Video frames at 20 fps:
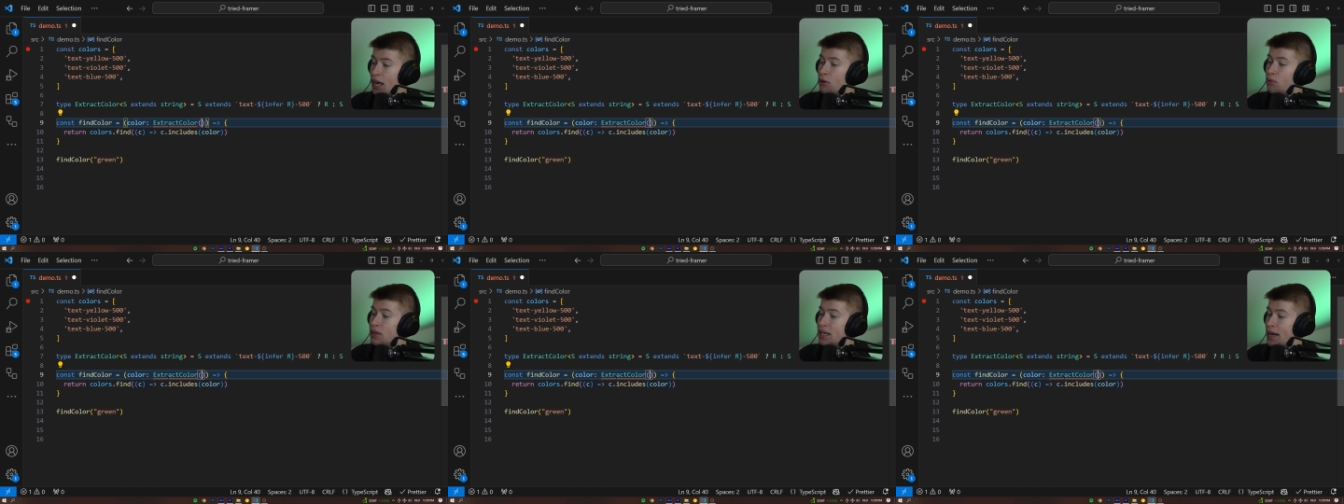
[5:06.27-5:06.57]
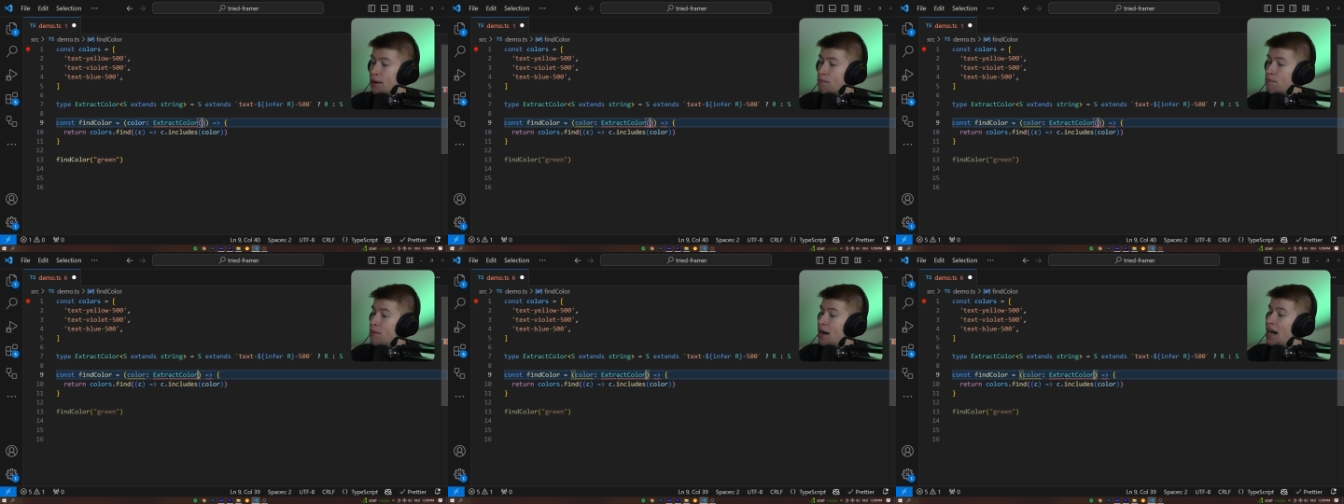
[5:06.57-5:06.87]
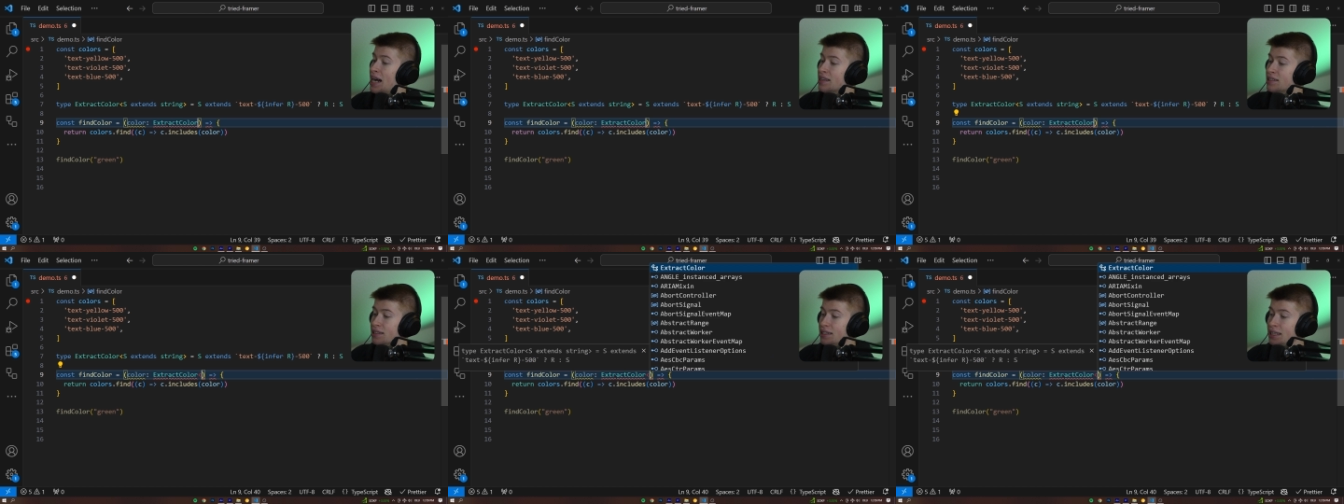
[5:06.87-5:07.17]
and we can
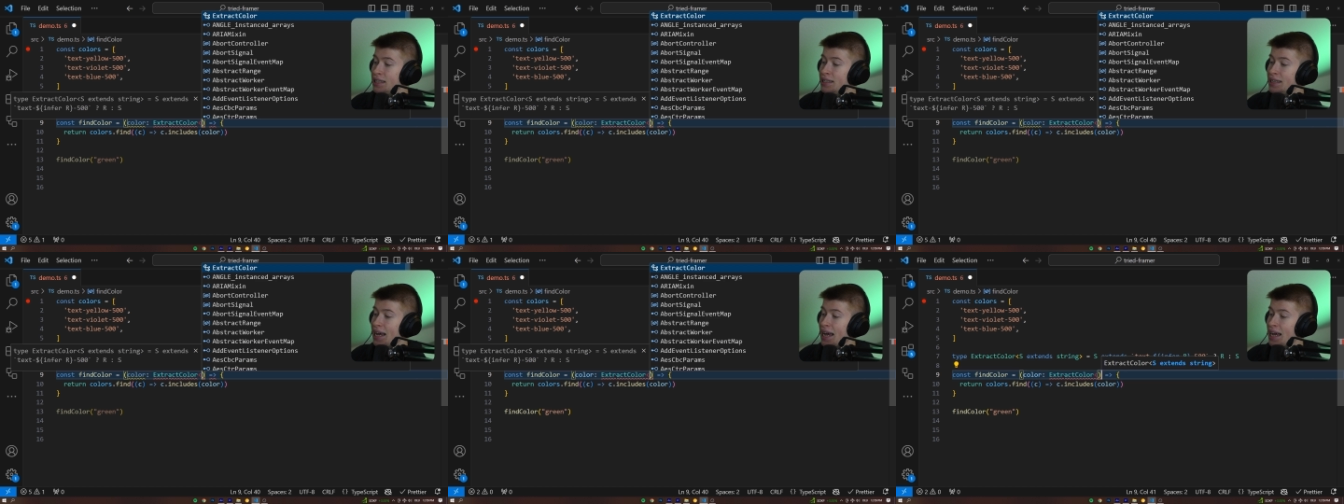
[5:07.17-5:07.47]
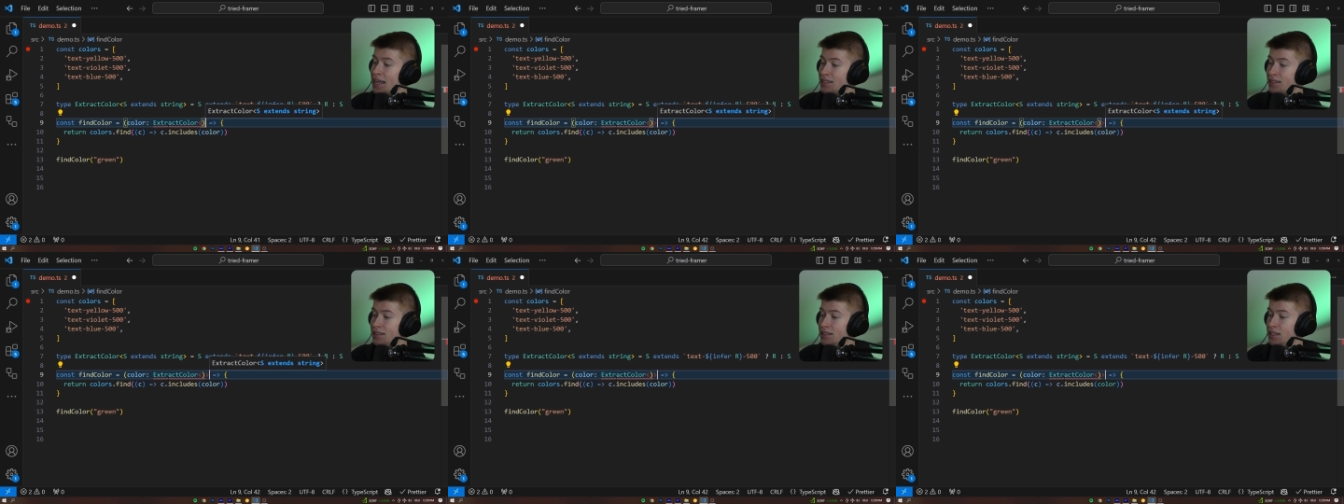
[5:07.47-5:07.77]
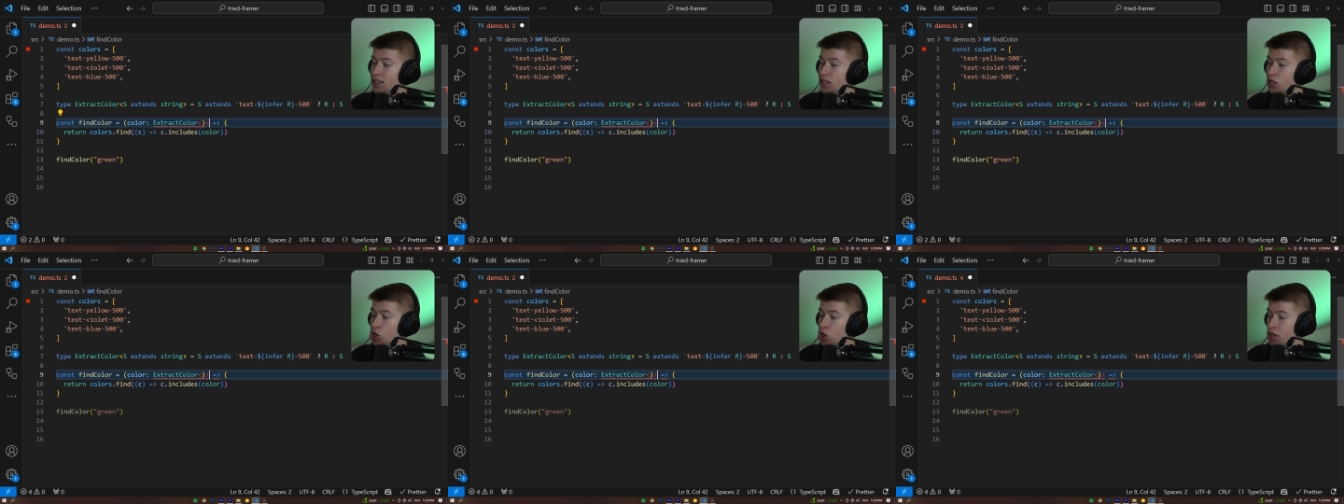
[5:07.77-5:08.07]
pass in as
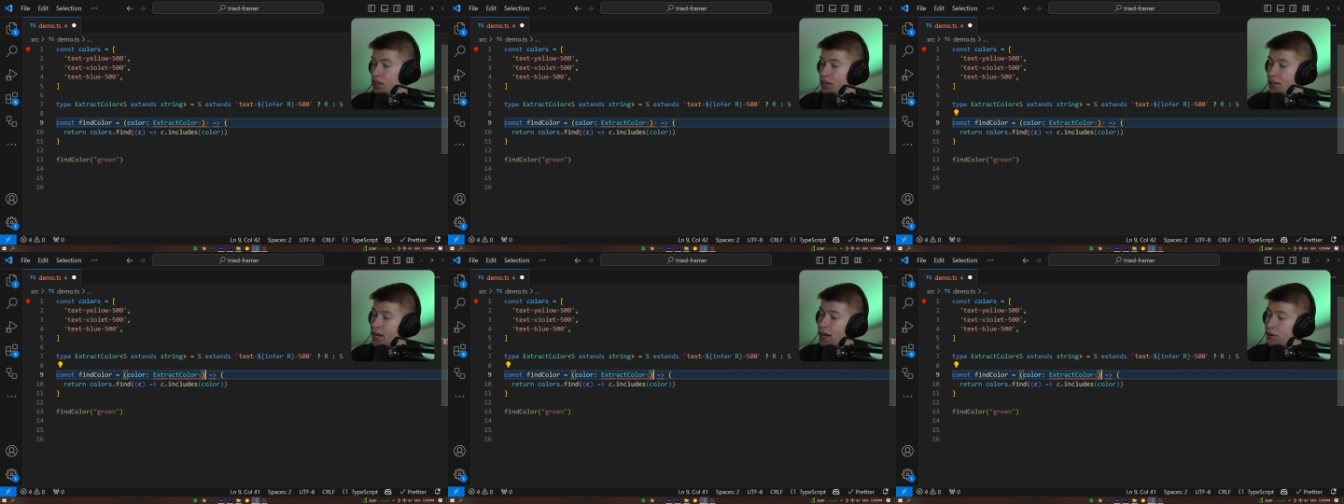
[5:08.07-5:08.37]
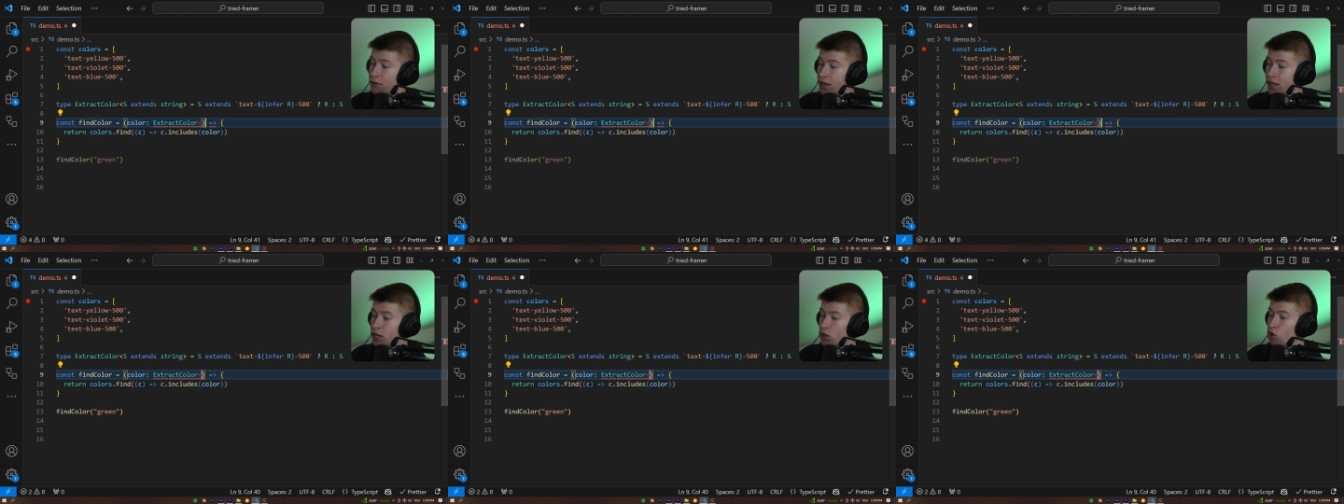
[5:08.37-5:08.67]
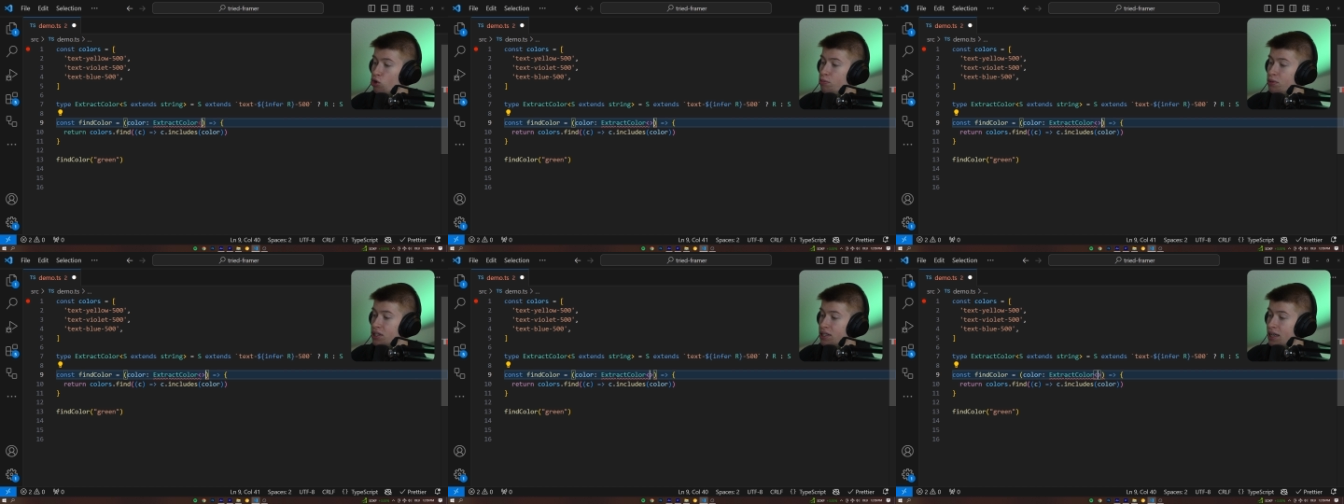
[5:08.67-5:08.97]
the
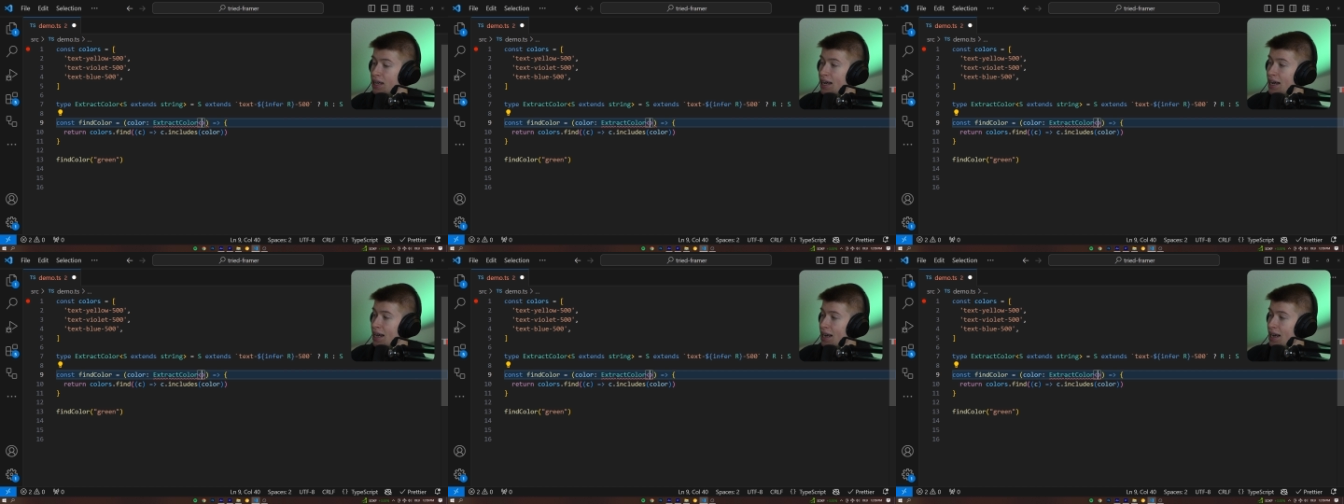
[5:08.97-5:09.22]
generic, oops,